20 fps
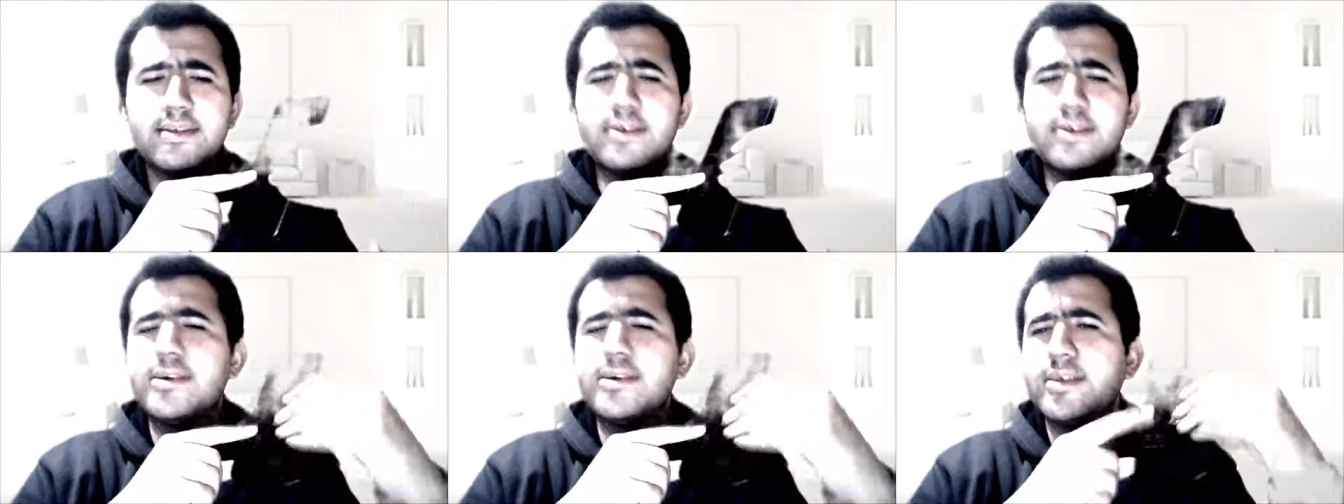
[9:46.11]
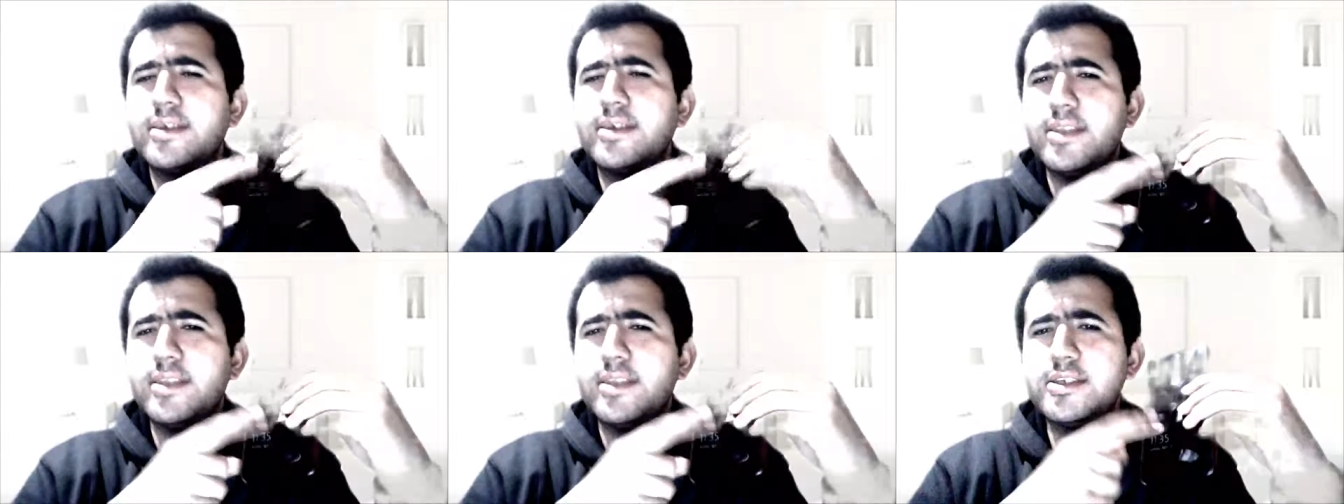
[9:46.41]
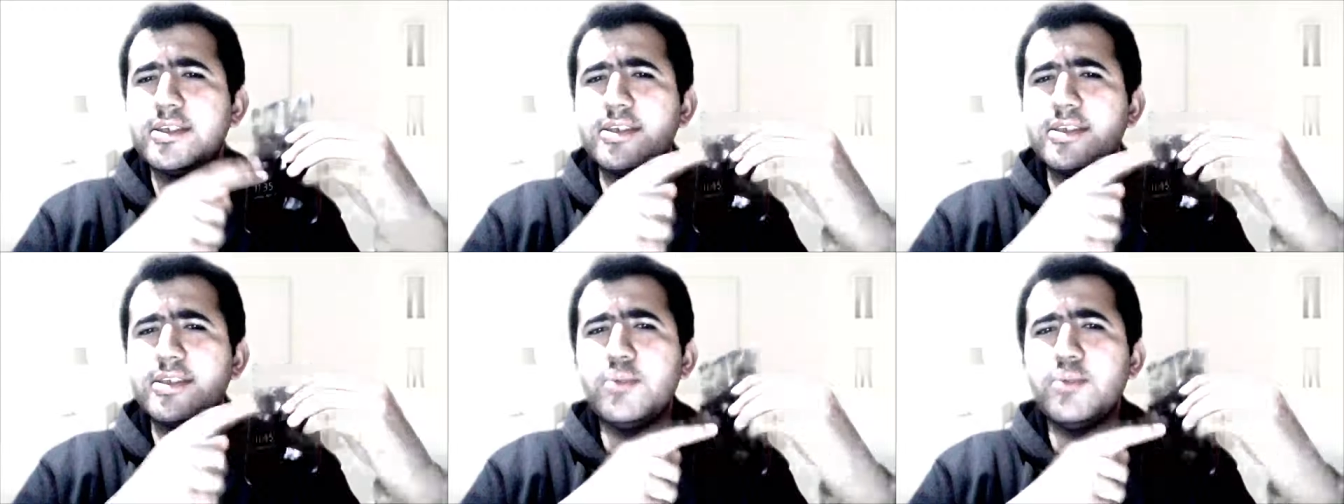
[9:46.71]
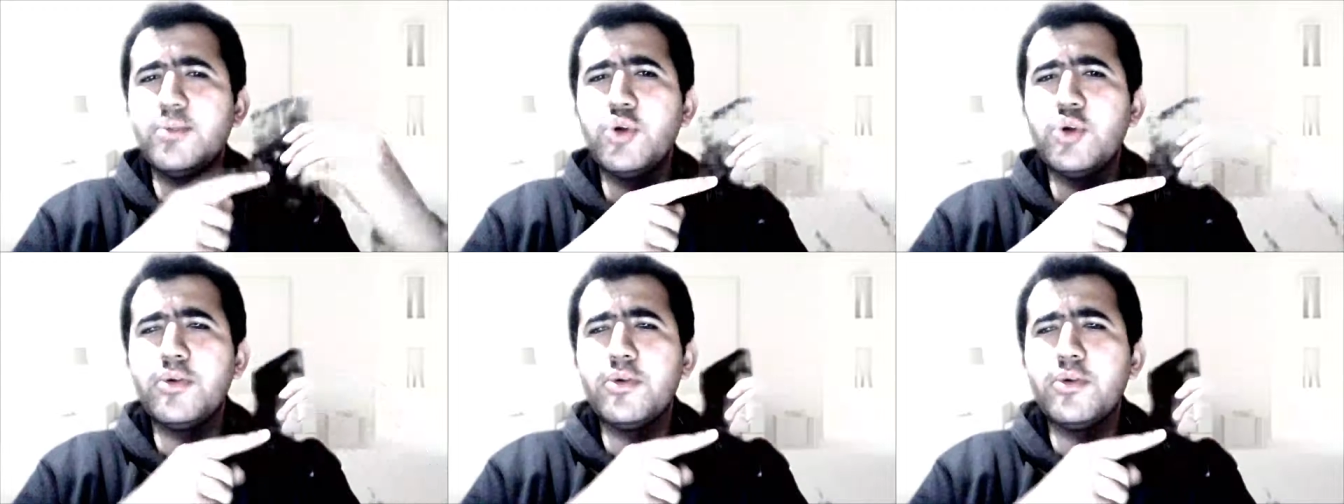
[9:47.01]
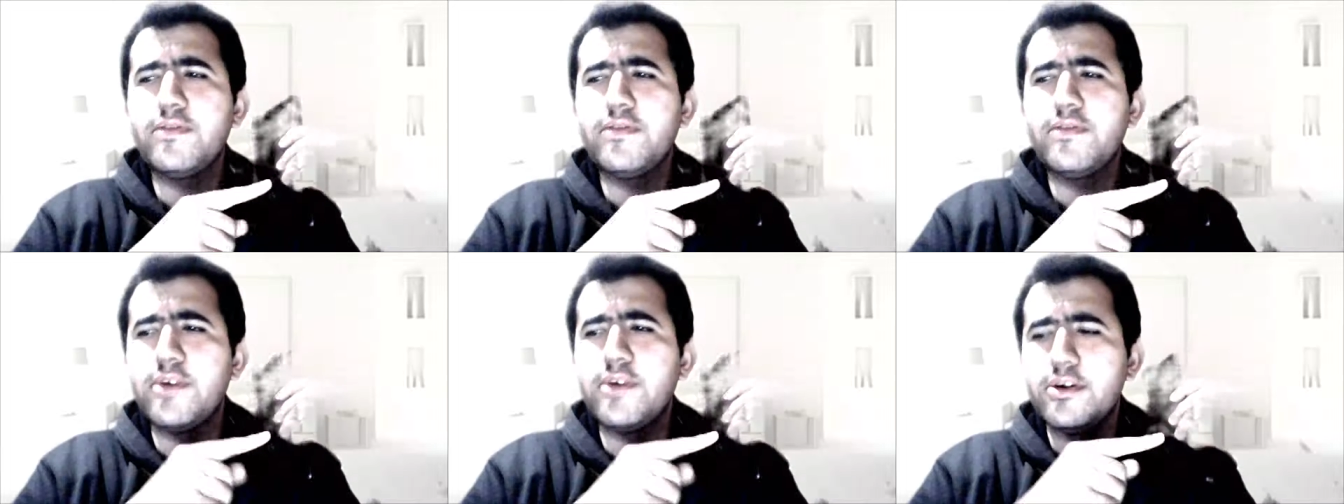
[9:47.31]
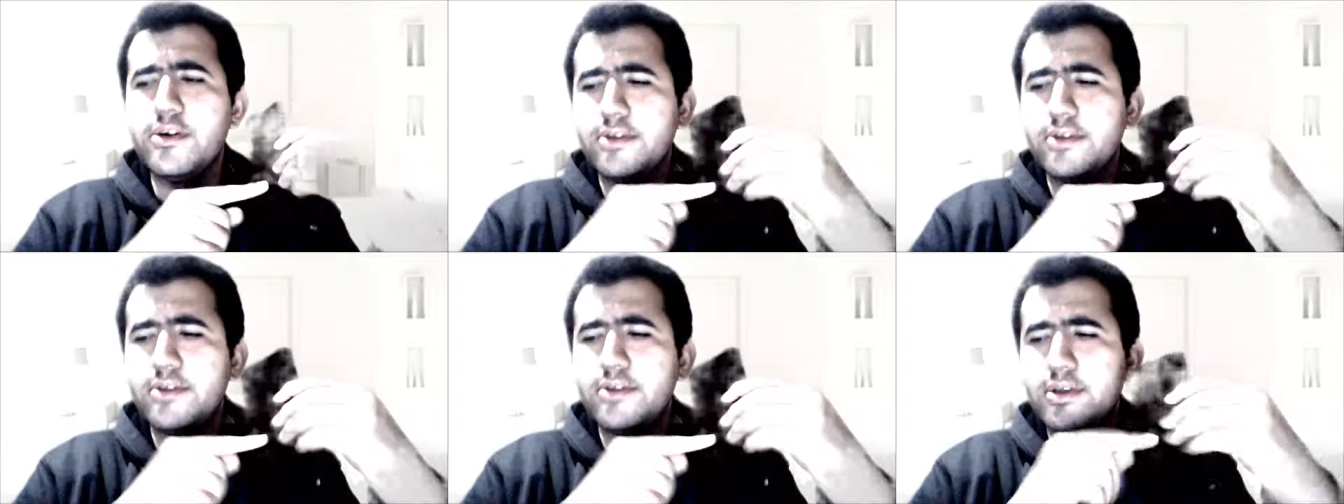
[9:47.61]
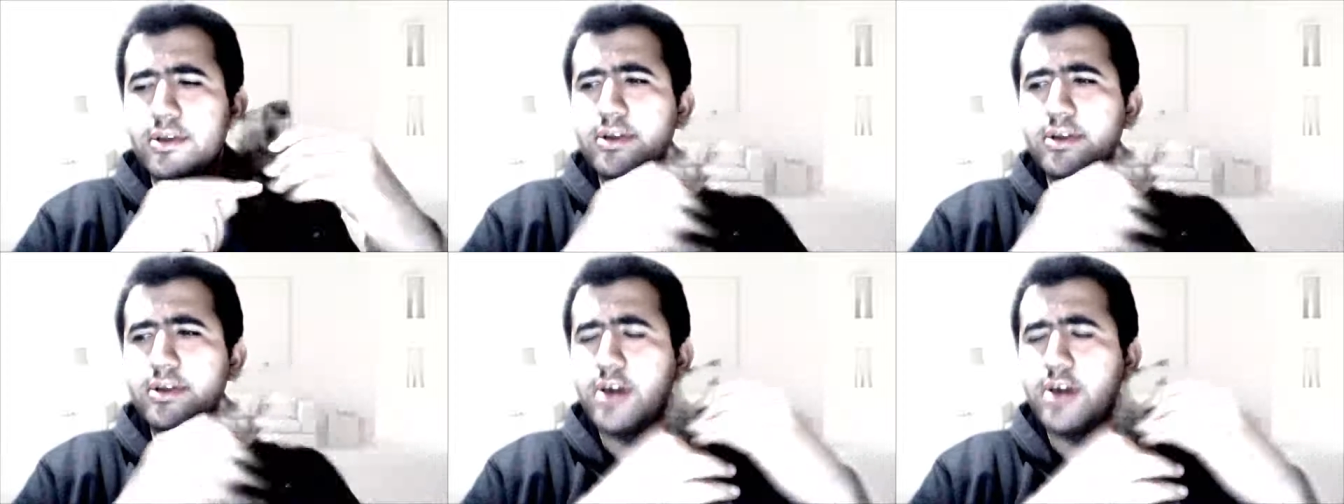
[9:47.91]
This is a mobile phone.
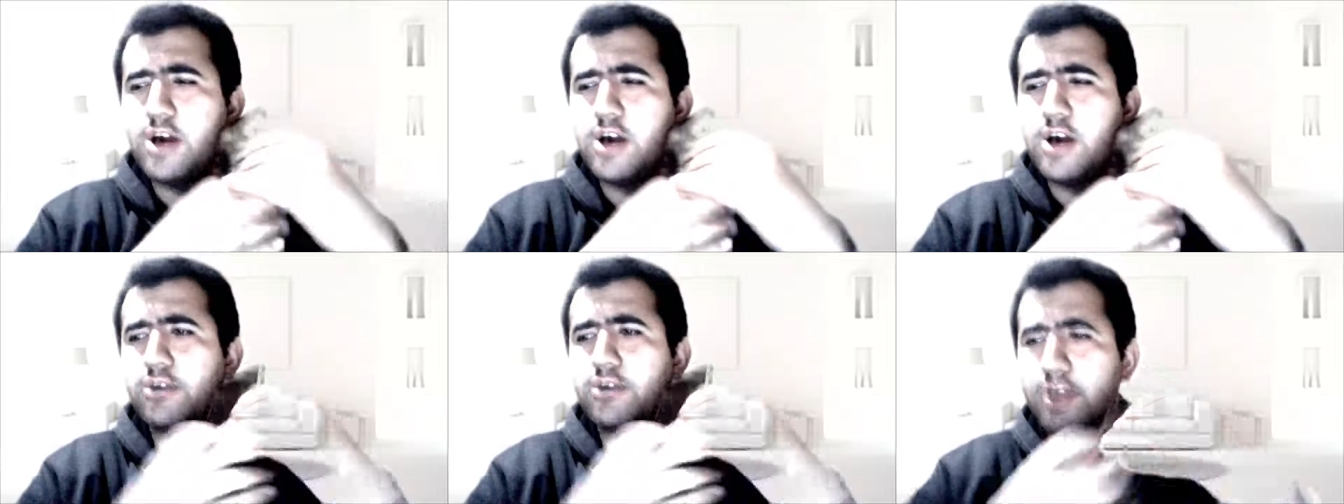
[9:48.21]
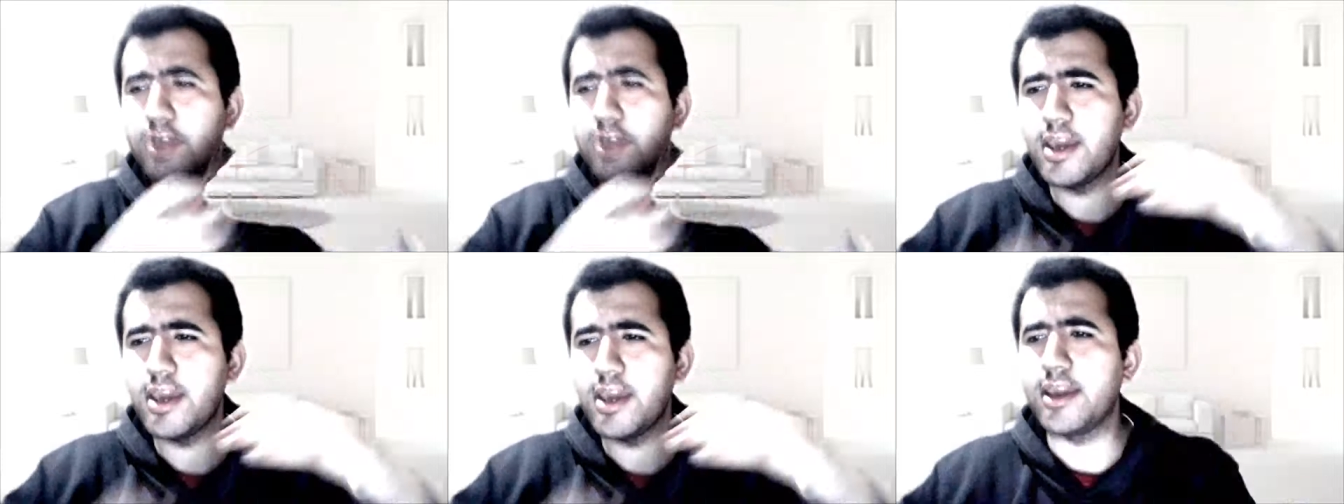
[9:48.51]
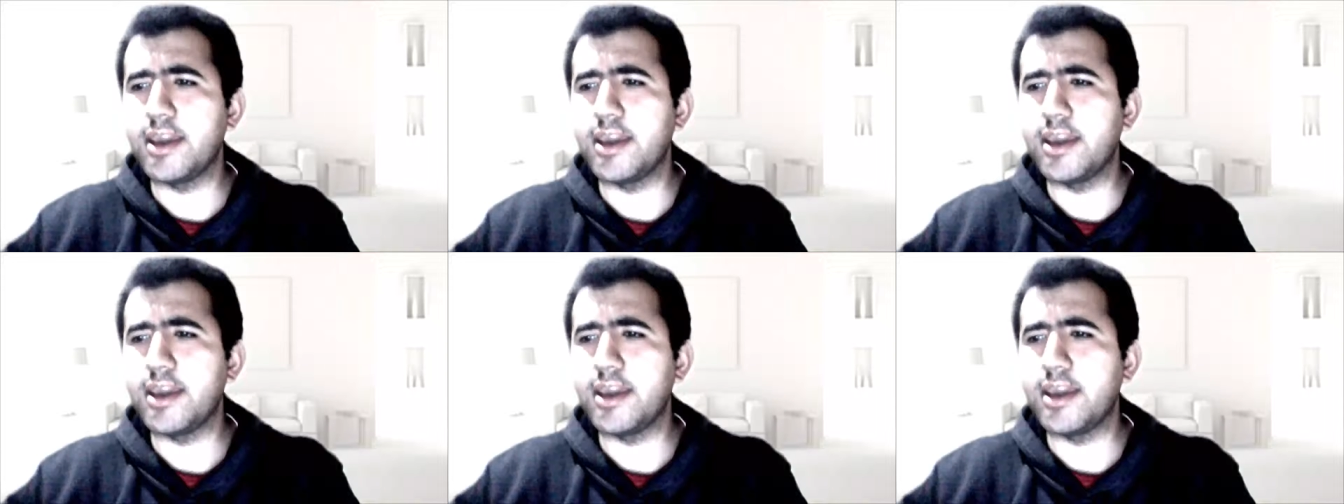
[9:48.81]
Okay.